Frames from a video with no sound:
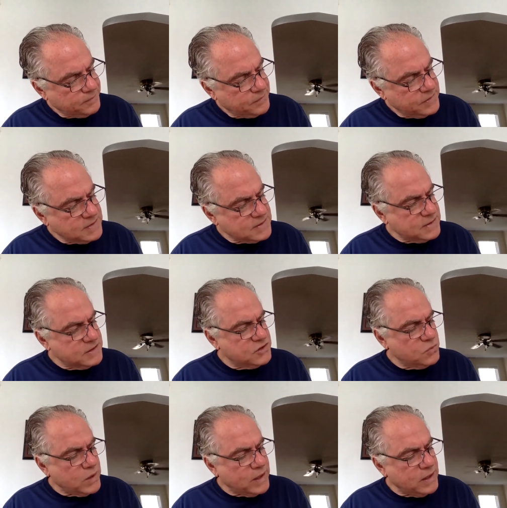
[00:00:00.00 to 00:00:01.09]
This is
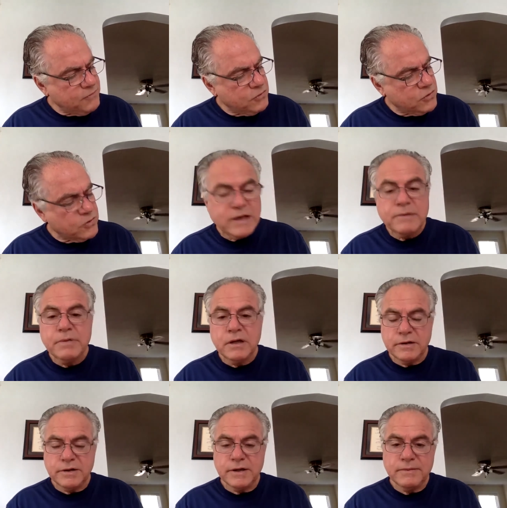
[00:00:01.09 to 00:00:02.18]
the way of
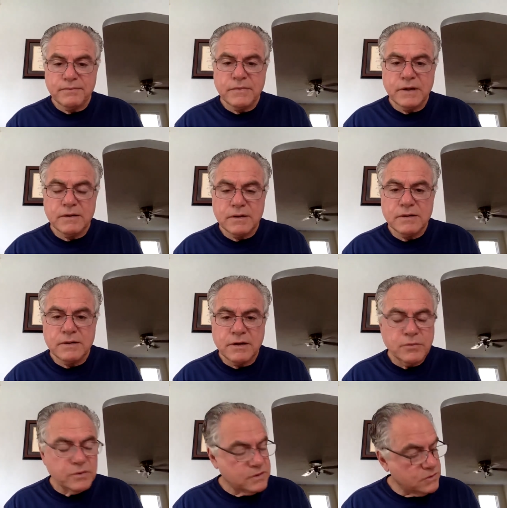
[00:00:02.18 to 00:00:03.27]
credibility, that, in
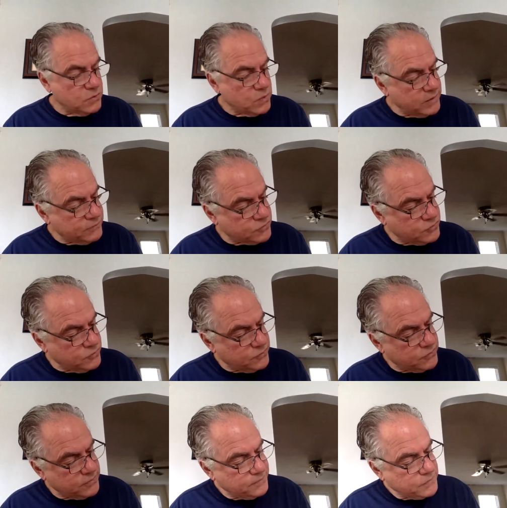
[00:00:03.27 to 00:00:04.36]
other words, the way of
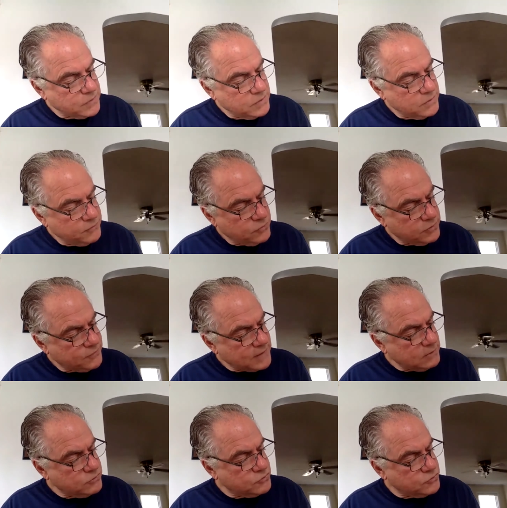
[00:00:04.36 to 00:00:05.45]
truth, for it
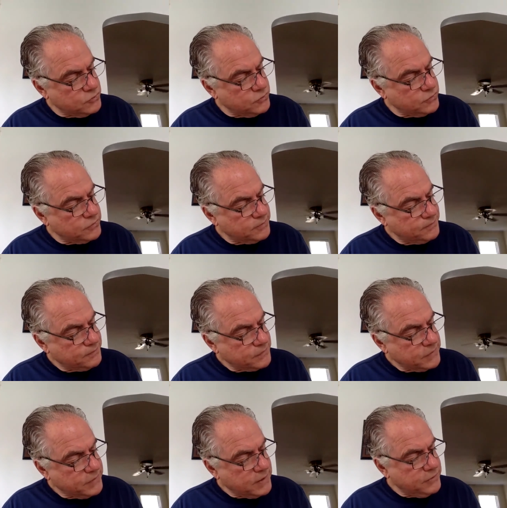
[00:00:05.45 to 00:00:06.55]
follows truth.
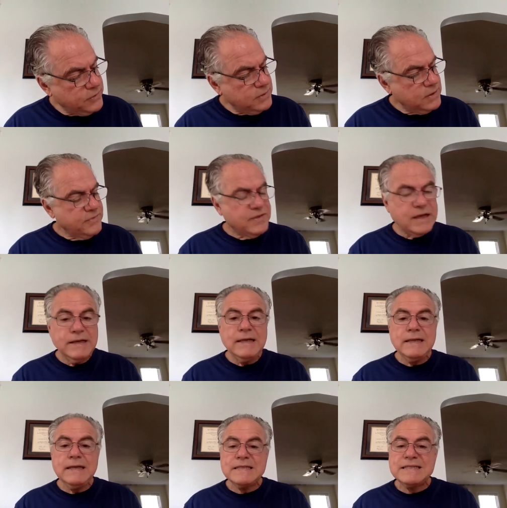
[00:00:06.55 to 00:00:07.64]
The other, that
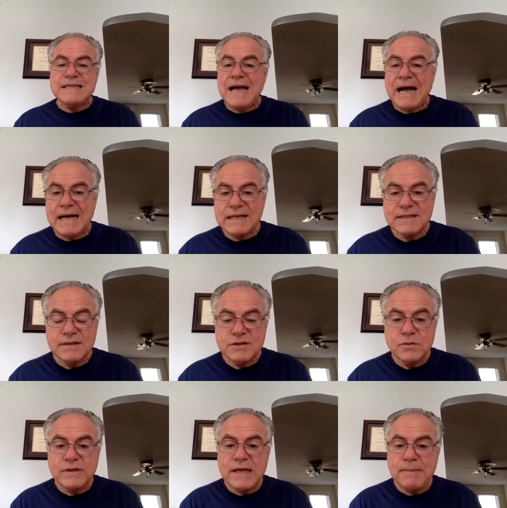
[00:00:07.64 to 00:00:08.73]
it is not.
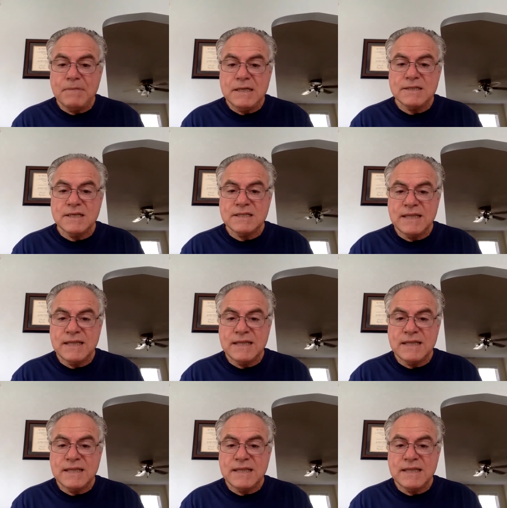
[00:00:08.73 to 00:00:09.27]
So, what that means is